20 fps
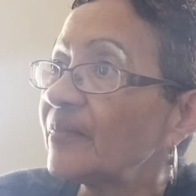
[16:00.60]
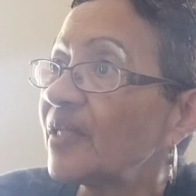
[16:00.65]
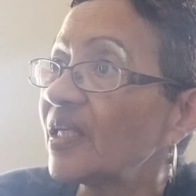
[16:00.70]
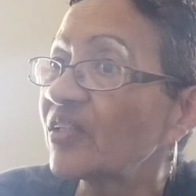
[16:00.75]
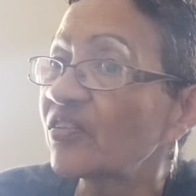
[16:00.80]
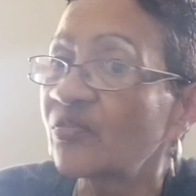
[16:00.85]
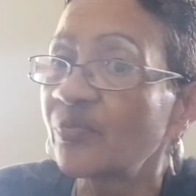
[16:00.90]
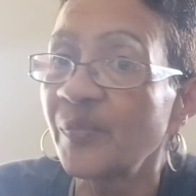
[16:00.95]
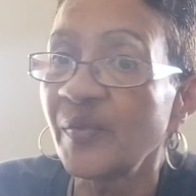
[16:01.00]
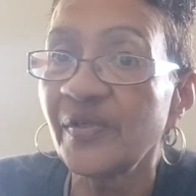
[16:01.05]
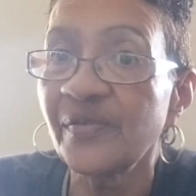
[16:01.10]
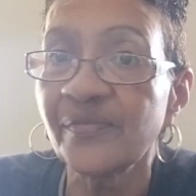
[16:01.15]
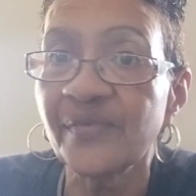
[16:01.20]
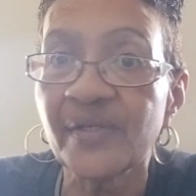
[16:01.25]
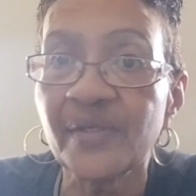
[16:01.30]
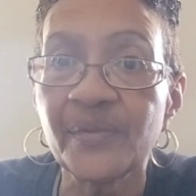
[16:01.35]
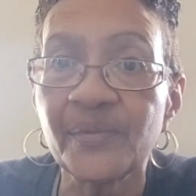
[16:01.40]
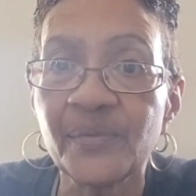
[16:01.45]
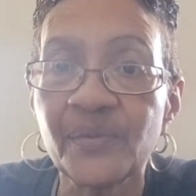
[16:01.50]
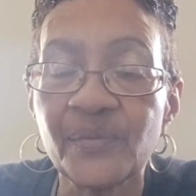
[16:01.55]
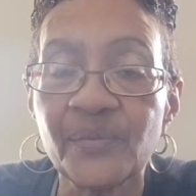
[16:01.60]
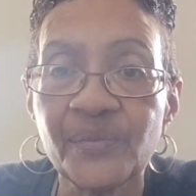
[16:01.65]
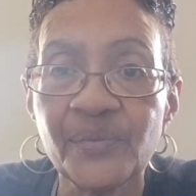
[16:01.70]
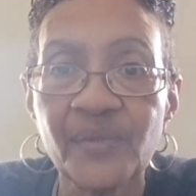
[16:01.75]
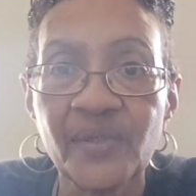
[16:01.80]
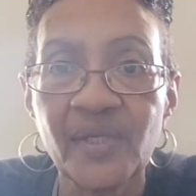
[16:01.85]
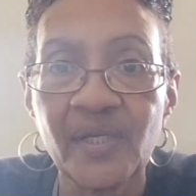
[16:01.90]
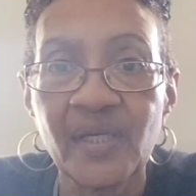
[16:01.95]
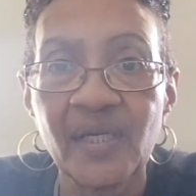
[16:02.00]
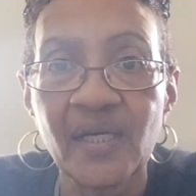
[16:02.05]
next month, I don't know,
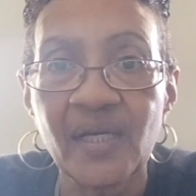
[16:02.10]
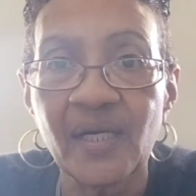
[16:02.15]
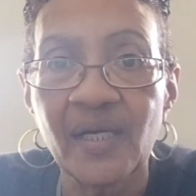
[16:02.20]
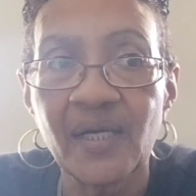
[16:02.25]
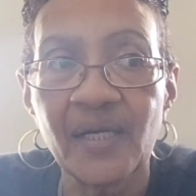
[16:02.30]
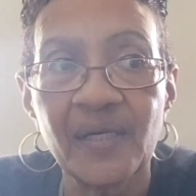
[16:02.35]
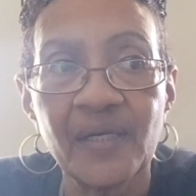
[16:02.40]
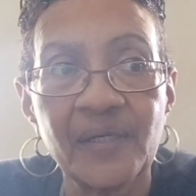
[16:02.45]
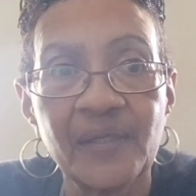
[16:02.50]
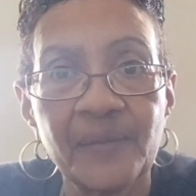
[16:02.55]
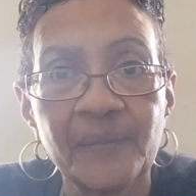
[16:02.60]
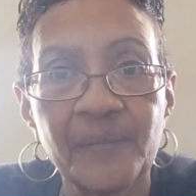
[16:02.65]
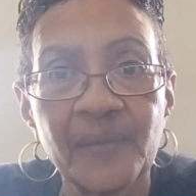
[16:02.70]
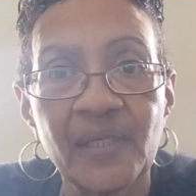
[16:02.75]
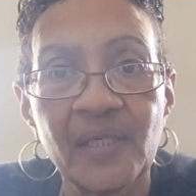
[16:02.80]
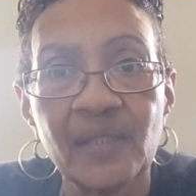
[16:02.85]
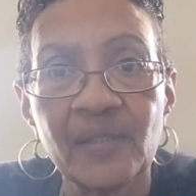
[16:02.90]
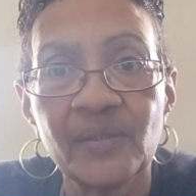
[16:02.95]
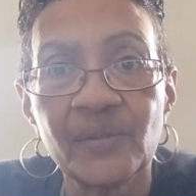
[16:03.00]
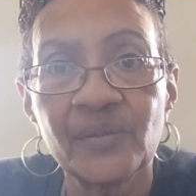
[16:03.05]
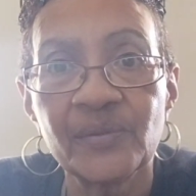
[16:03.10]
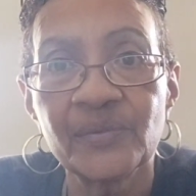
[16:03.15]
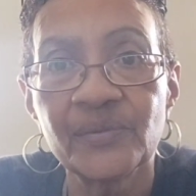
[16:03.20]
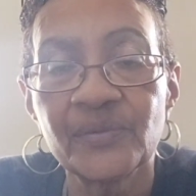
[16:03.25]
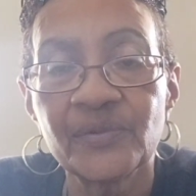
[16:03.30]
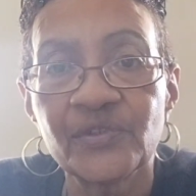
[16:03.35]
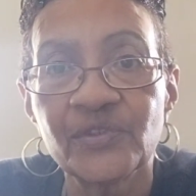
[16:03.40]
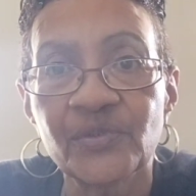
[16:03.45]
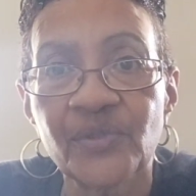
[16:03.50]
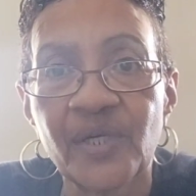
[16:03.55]
um,
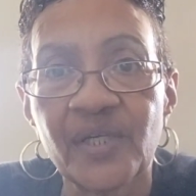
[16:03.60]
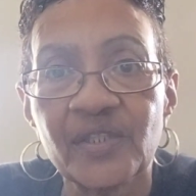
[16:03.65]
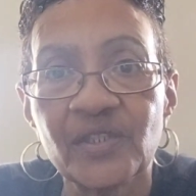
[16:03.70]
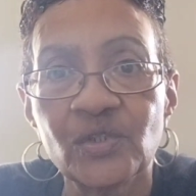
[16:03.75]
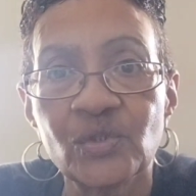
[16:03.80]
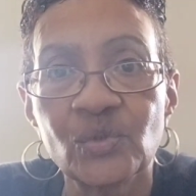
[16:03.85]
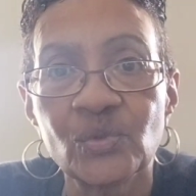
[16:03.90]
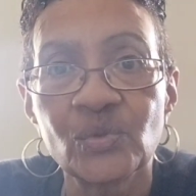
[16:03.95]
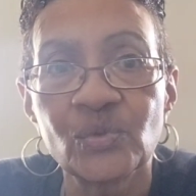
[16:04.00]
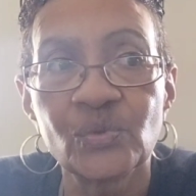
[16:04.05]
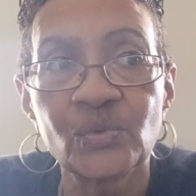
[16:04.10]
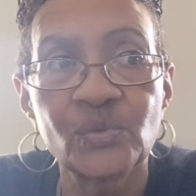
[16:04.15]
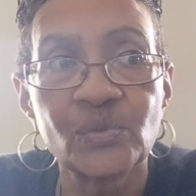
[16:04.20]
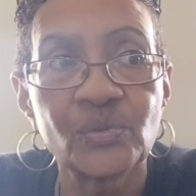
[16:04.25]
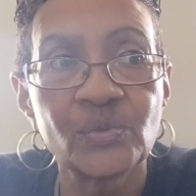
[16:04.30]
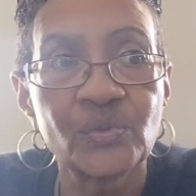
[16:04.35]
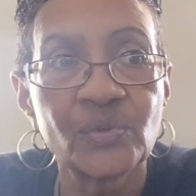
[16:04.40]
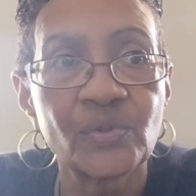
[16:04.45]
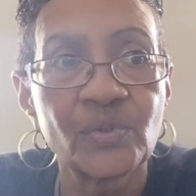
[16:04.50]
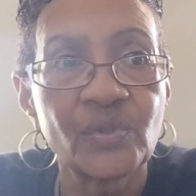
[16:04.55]
I'll try to